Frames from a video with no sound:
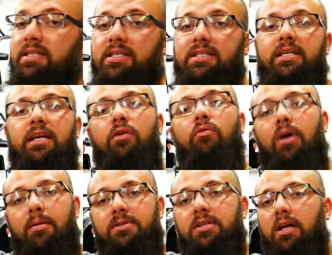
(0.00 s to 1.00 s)
the seat
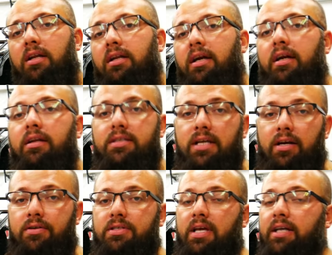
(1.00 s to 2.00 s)
rubs on it and
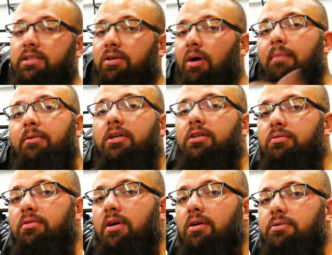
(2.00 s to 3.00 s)
tears that. So I'm gonna
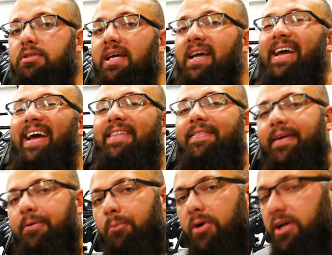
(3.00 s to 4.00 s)
do those, and
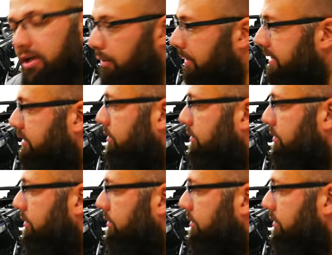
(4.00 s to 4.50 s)
then we're going